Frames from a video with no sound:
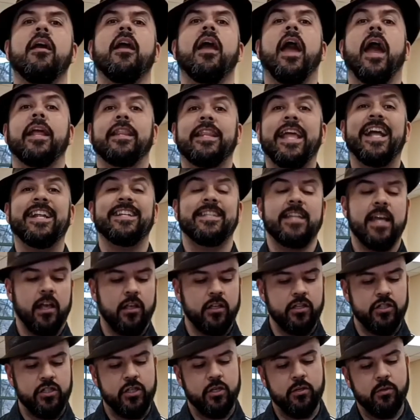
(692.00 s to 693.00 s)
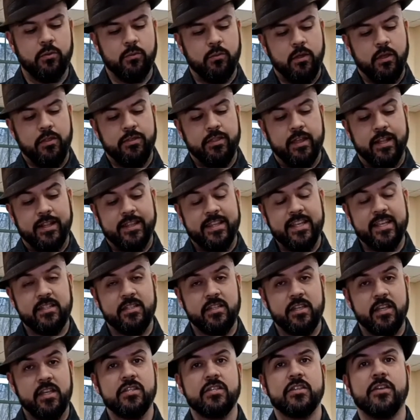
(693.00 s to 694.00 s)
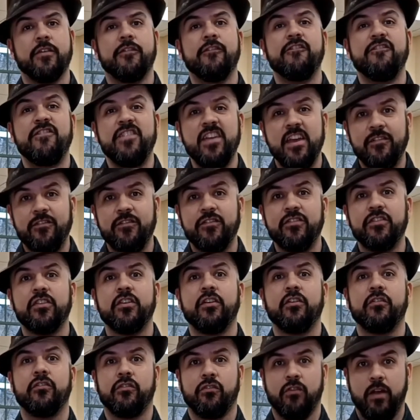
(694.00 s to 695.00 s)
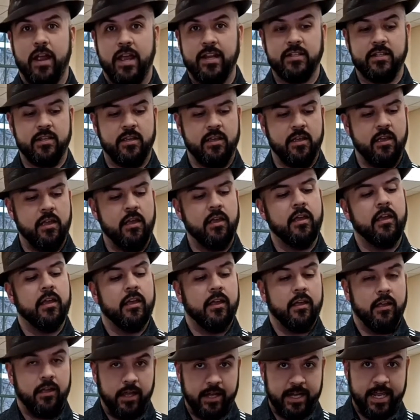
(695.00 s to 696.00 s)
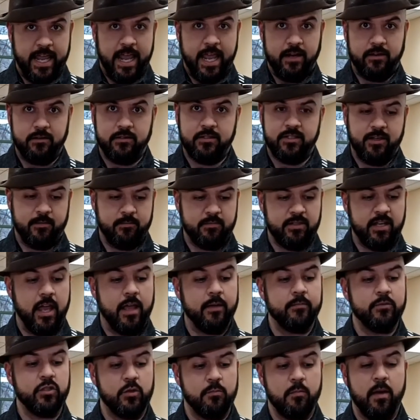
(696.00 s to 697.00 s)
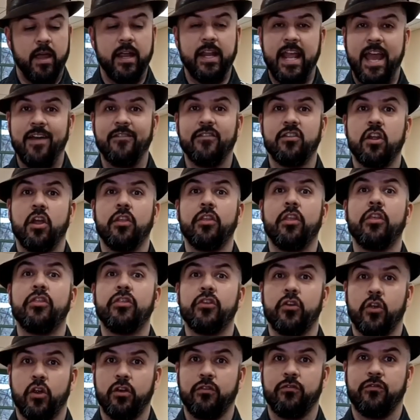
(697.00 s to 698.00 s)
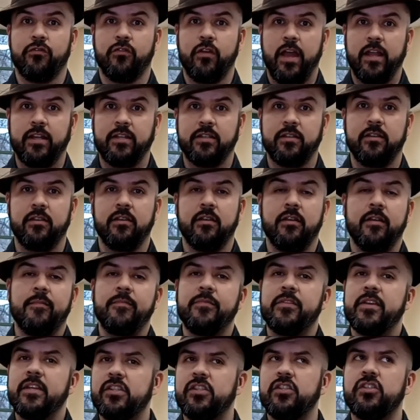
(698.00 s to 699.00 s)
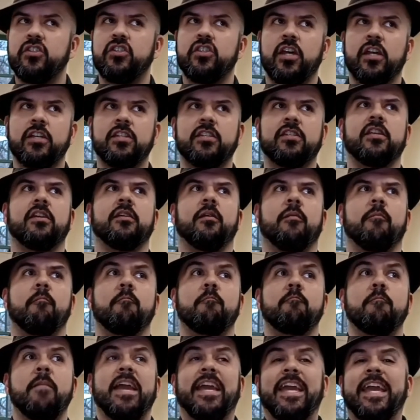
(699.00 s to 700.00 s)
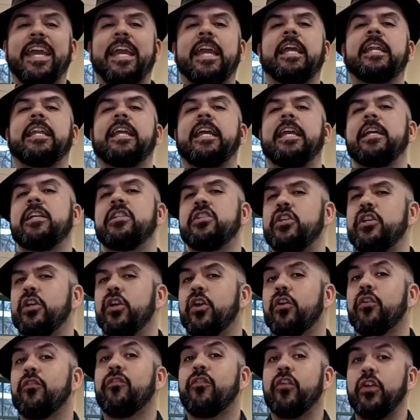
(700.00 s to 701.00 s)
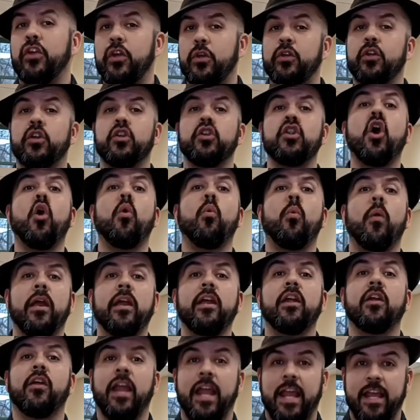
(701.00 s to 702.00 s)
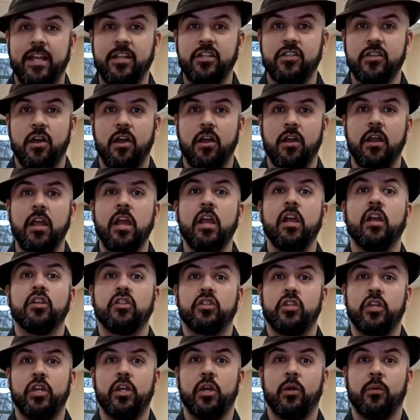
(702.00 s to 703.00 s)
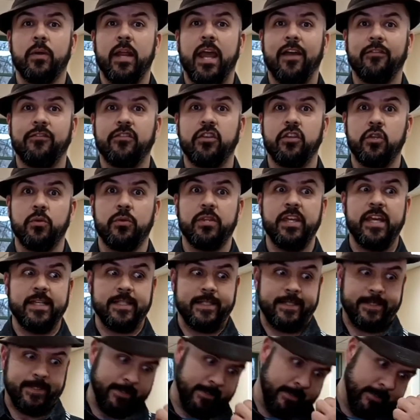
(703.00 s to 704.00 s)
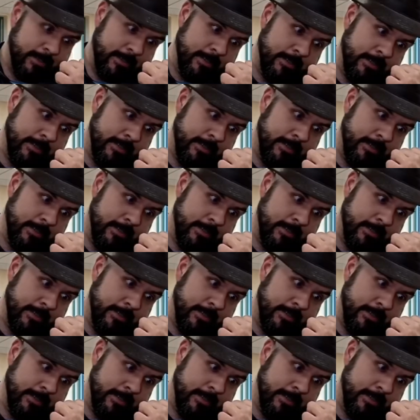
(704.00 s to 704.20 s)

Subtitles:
and that tells you that this is the 5th fret. Again, sometimes you might have it on the 3rd fret. This is just making it easier for you to know where your hands are, so you don't have to do this